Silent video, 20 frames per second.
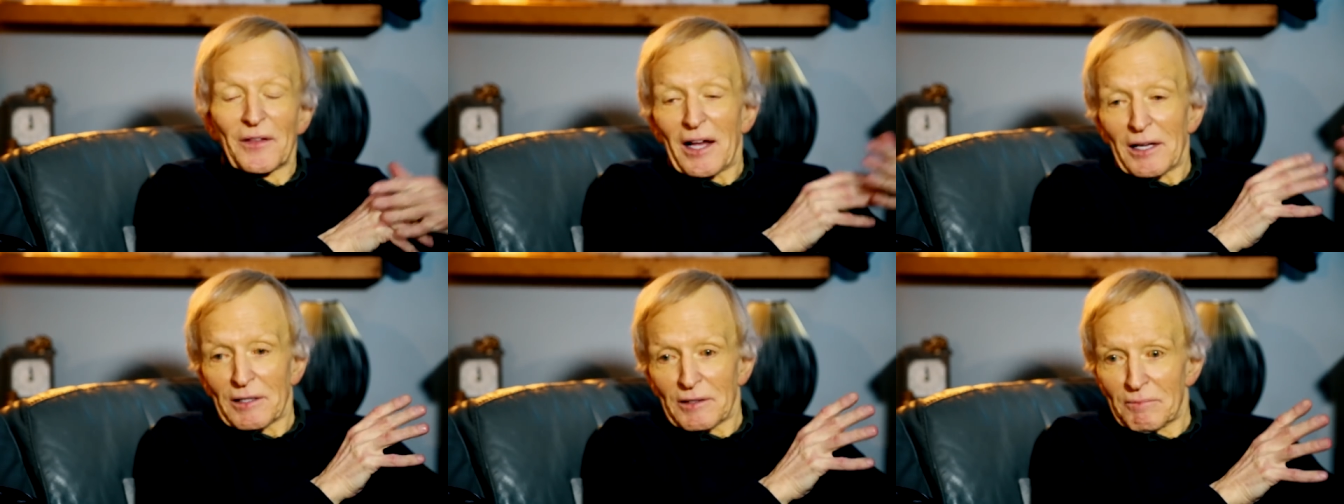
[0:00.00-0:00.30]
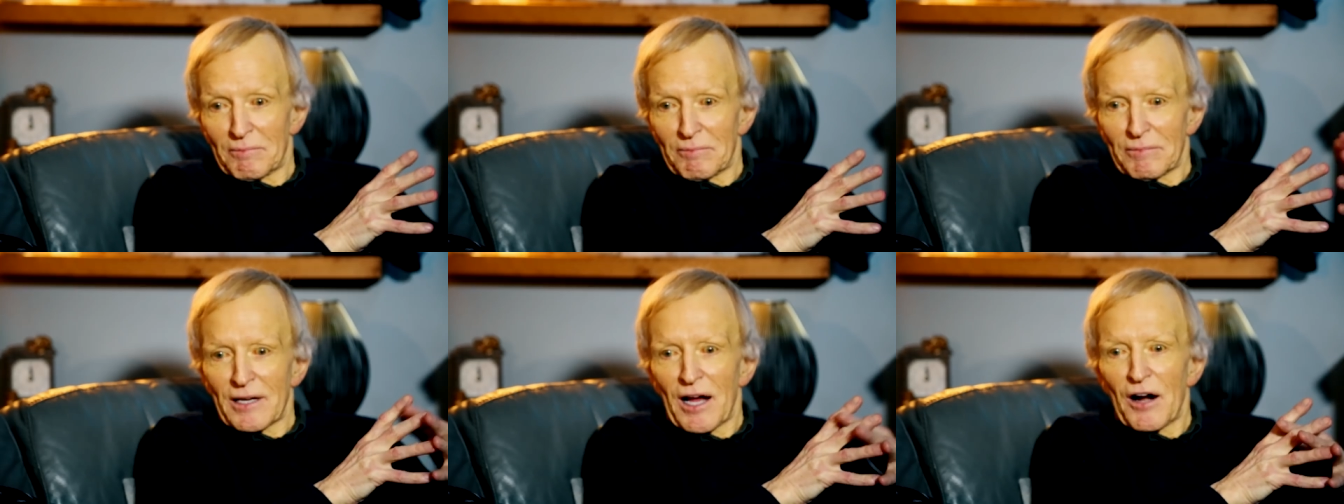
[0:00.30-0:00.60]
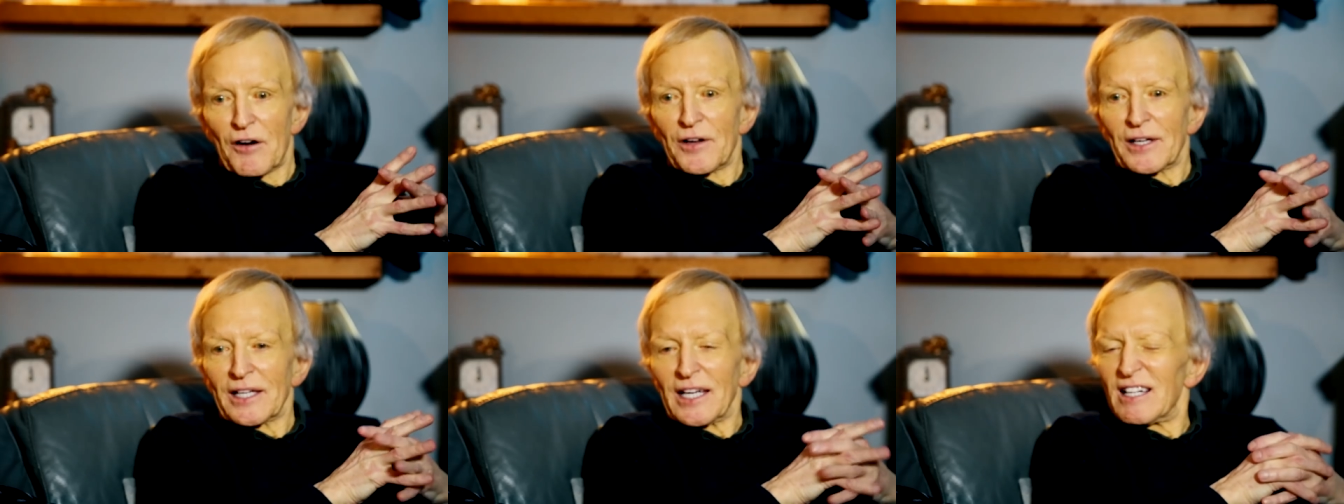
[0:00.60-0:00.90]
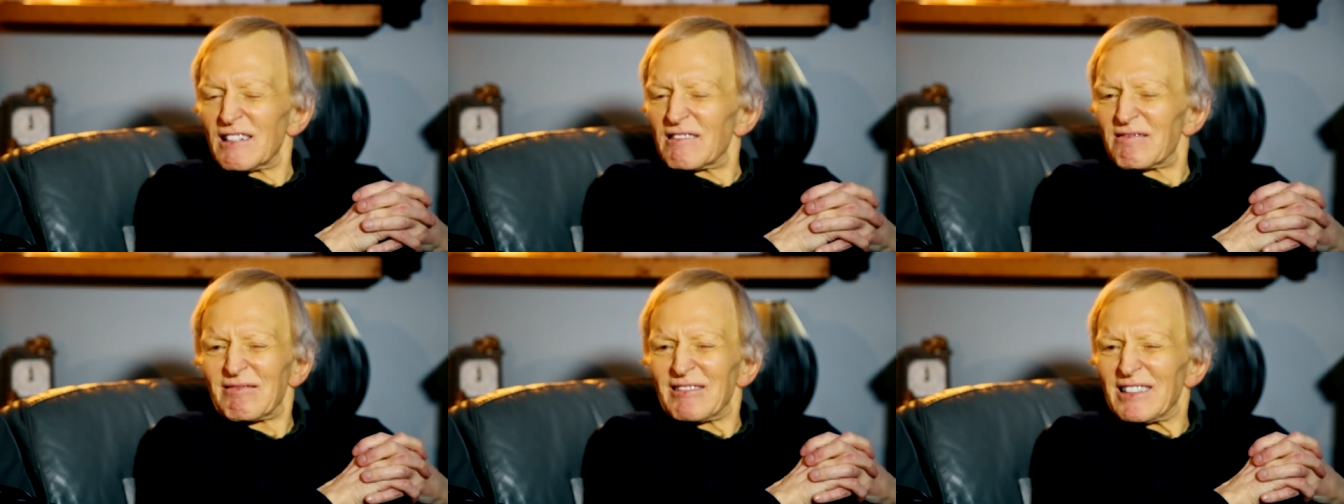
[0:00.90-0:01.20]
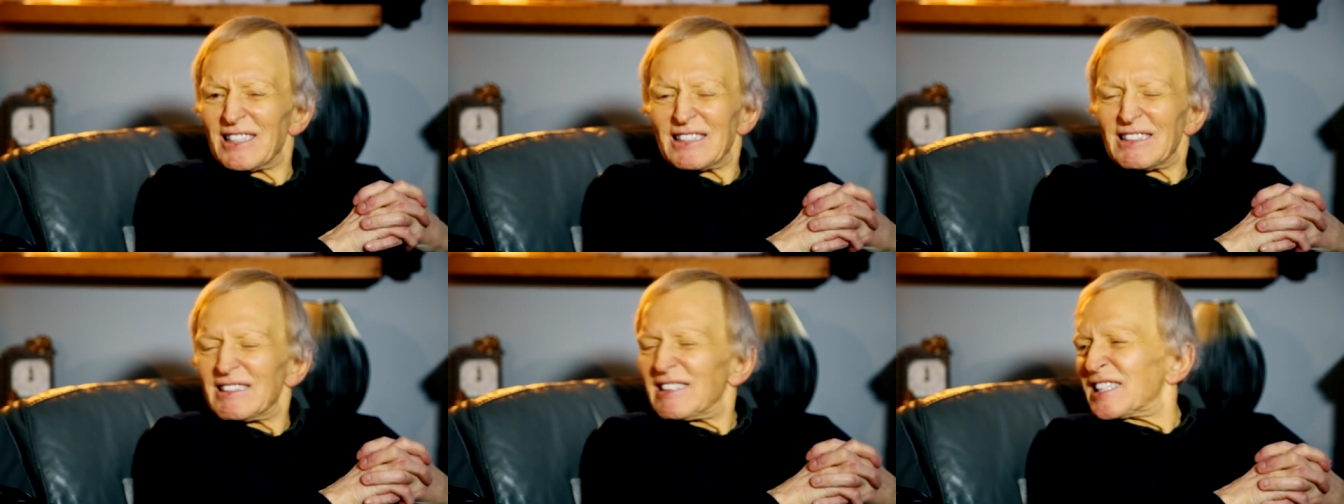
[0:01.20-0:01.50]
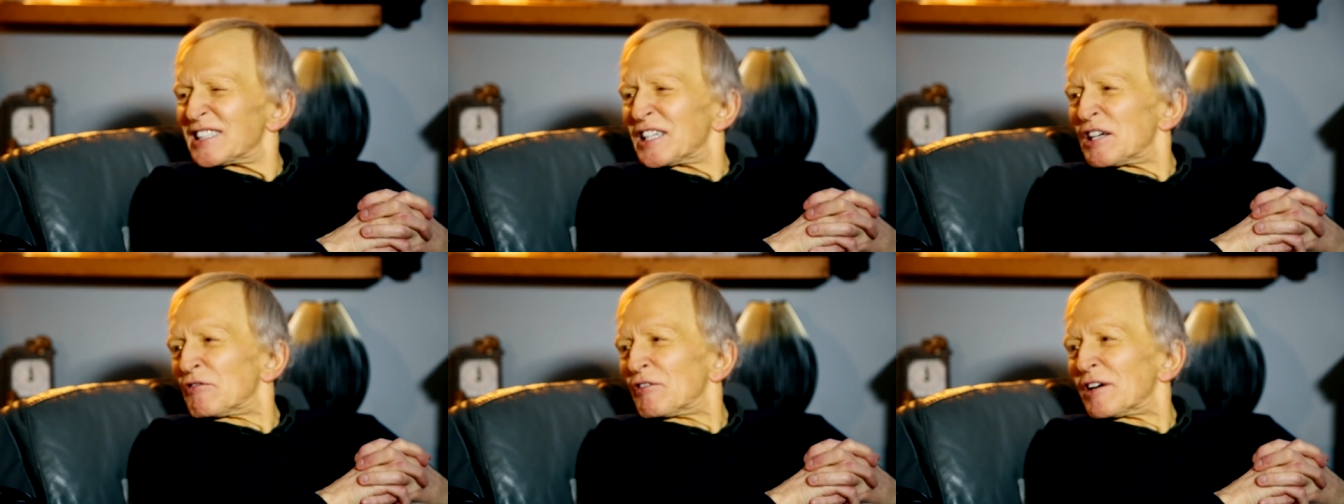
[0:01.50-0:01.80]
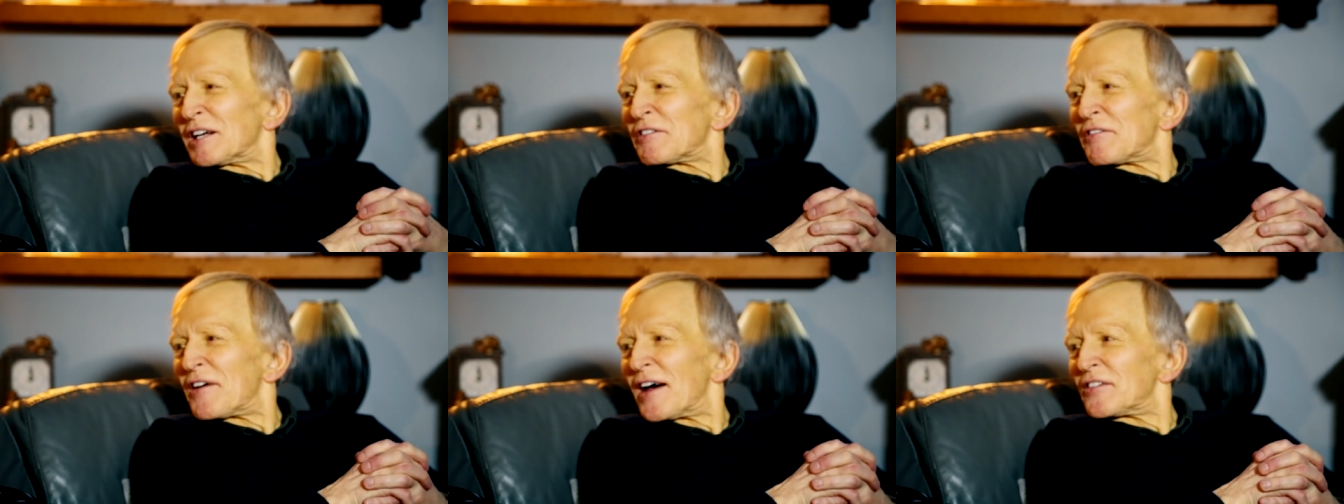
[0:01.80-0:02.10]
like currying it, I didn't
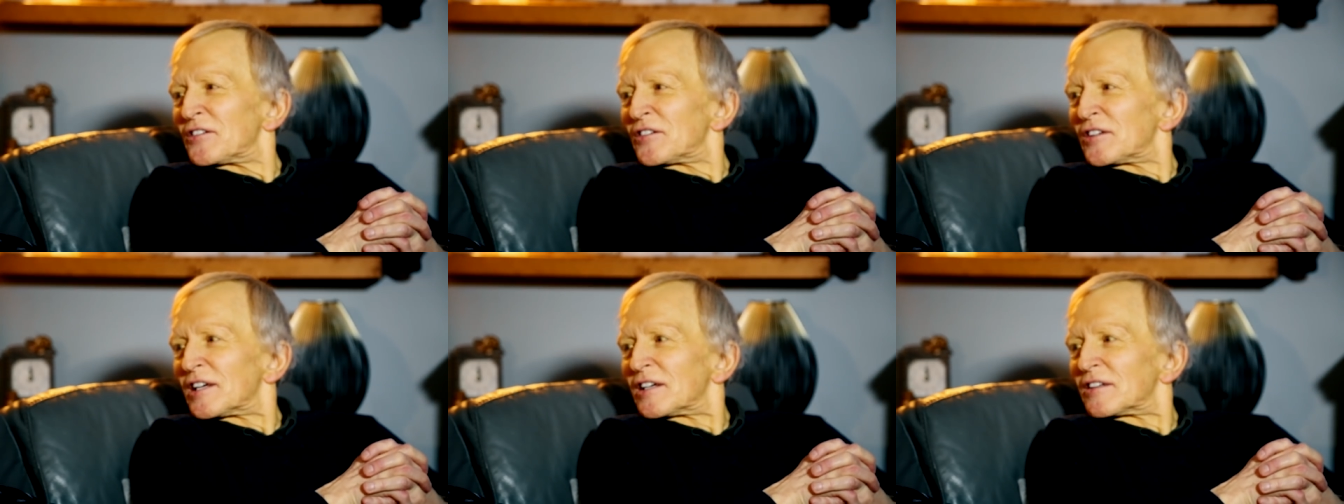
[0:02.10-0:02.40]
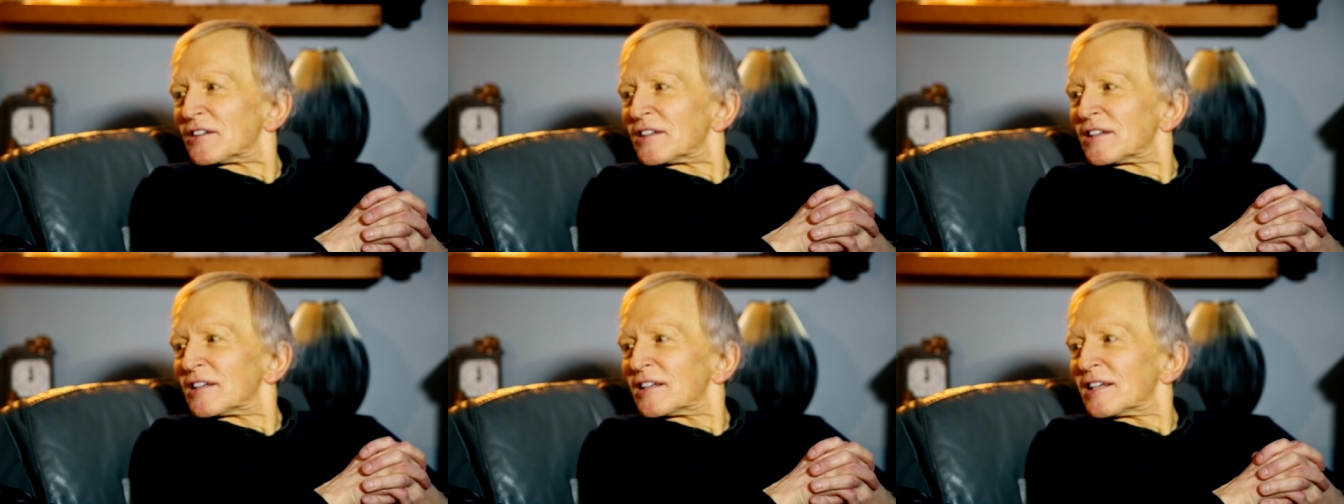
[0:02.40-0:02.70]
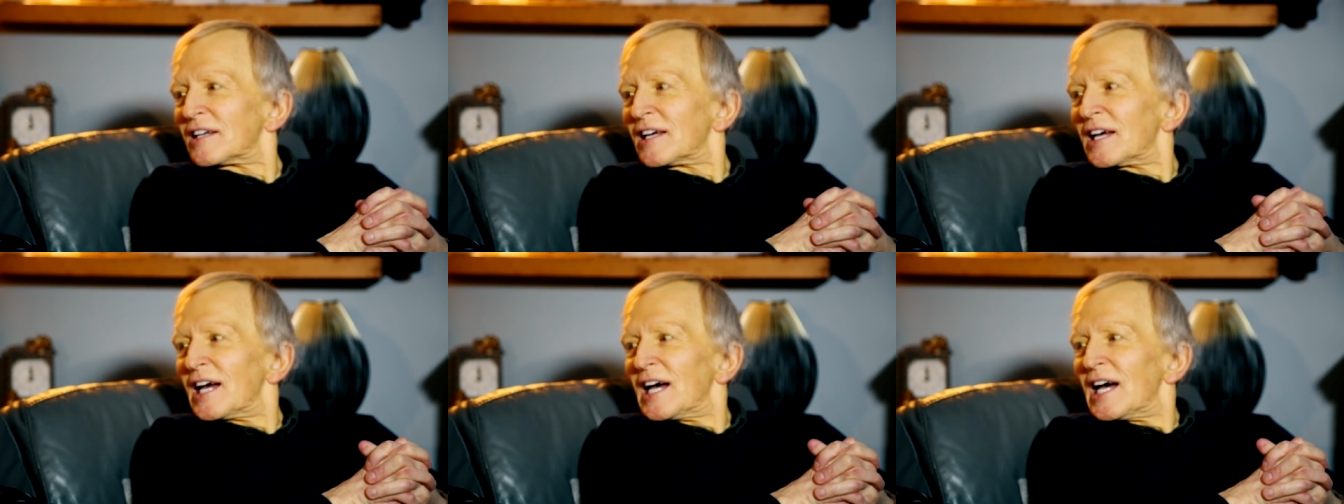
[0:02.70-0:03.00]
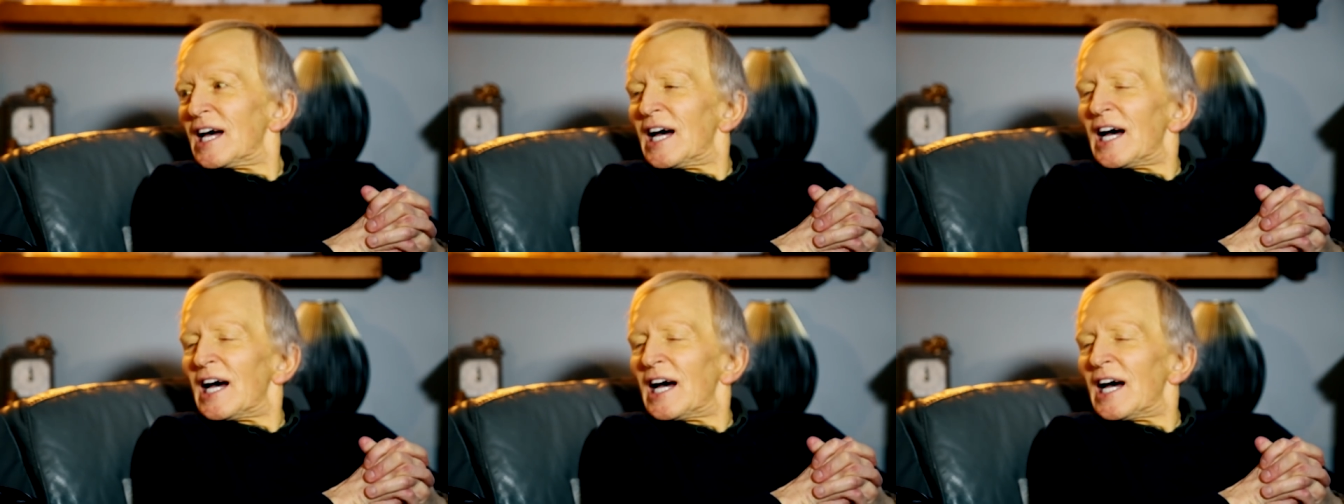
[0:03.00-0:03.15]
really fancy it. Right.